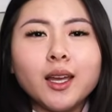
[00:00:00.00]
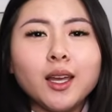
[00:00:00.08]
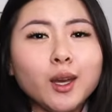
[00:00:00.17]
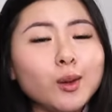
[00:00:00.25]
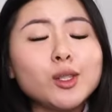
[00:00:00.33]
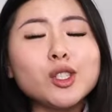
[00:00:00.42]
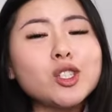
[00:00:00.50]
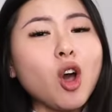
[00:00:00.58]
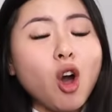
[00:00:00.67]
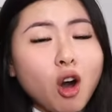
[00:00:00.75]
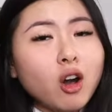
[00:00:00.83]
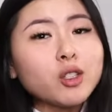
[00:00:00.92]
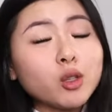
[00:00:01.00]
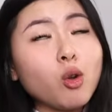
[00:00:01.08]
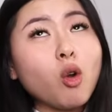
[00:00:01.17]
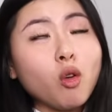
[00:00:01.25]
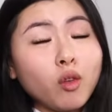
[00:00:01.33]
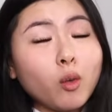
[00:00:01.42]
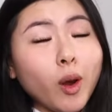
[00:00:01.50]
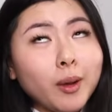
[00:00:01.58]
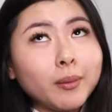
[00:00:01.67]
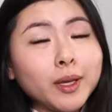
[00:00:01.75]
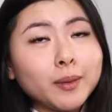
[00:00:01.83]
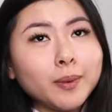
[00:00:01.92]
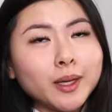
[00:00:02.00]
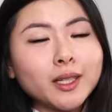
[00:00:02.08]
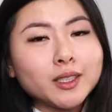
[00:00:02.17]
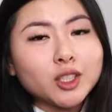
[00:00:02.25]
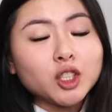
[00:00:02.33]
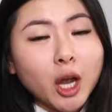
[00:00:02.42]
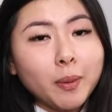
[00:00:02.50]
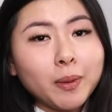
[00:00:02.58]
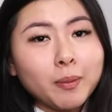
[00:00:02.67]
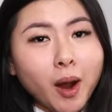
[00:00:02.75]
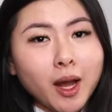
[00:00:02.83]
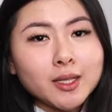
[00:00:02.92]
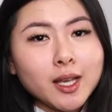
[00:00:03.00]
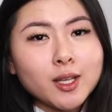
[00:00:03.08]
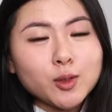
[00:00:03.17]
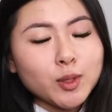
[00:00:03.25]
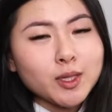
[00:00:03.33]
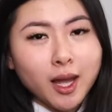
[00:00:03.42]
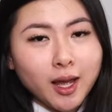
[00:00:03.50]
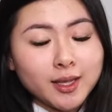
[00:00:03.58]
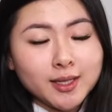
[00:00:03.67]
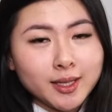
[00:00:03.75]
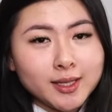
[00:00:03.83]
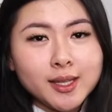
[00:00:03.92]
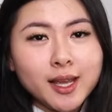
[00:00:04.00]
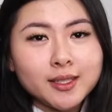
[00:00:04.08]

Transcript: it was just all so overwhelming because the shopping process was not as easy